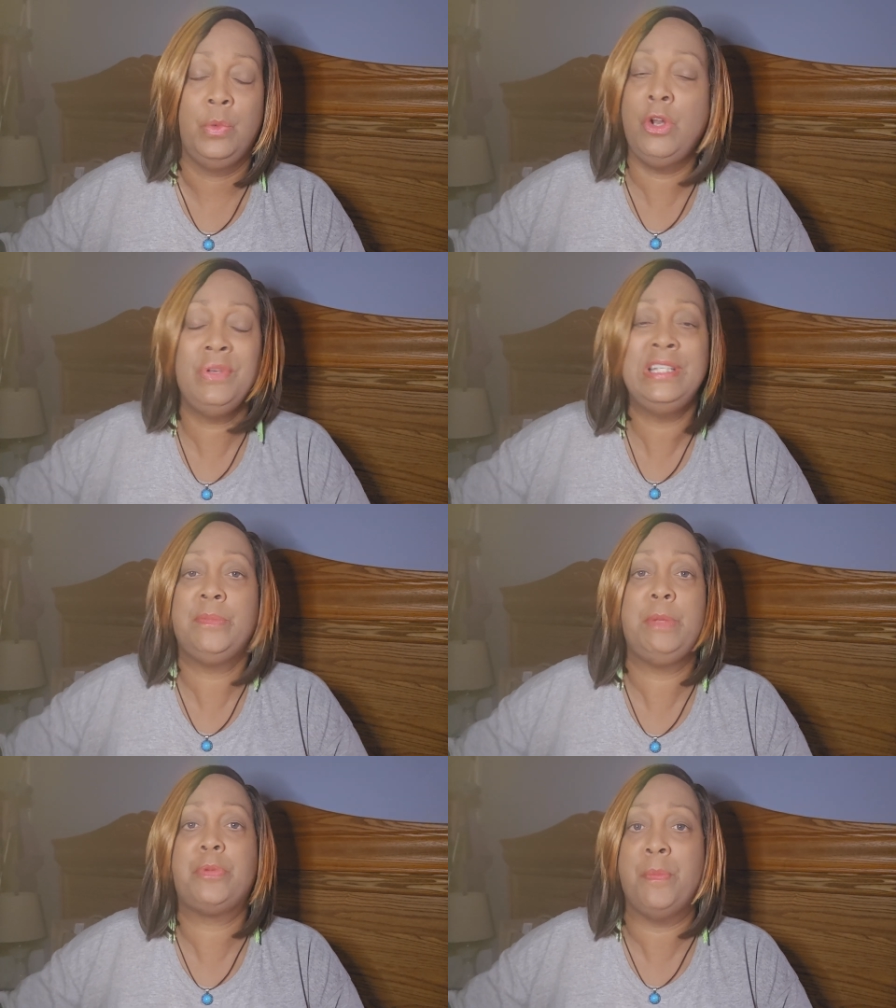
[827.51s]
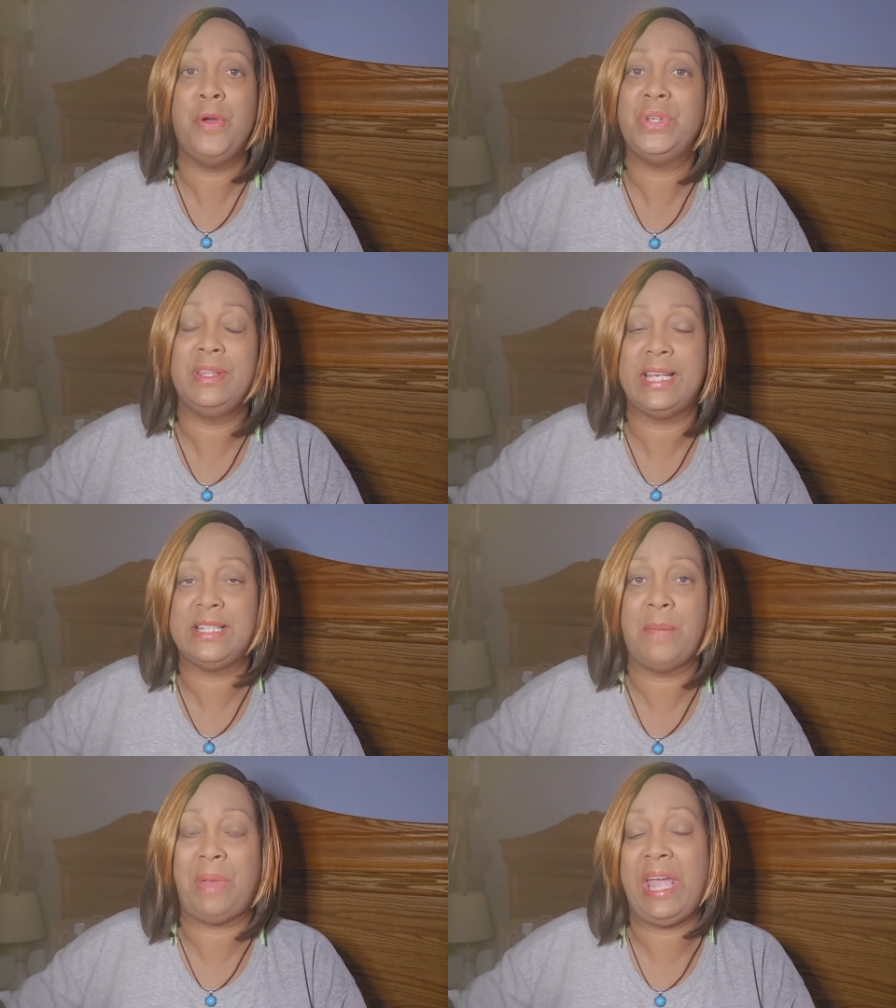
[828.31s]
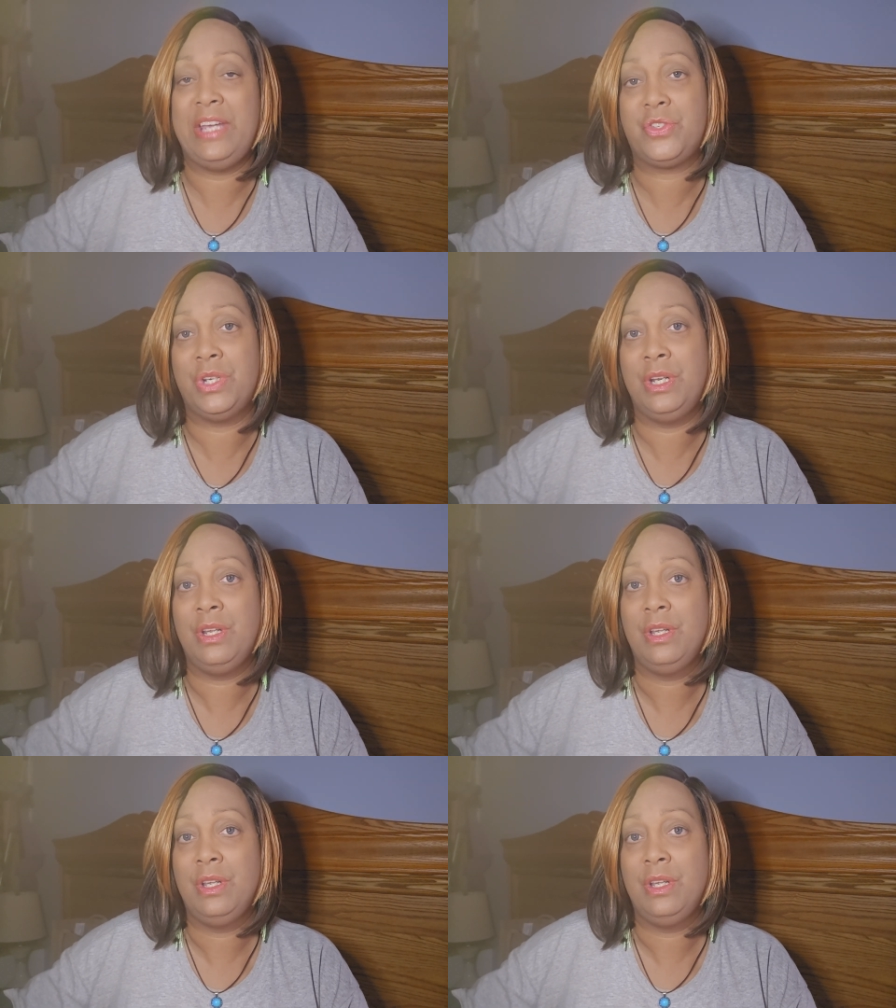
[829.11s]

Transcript: We don't need to be promoting that type of hatred.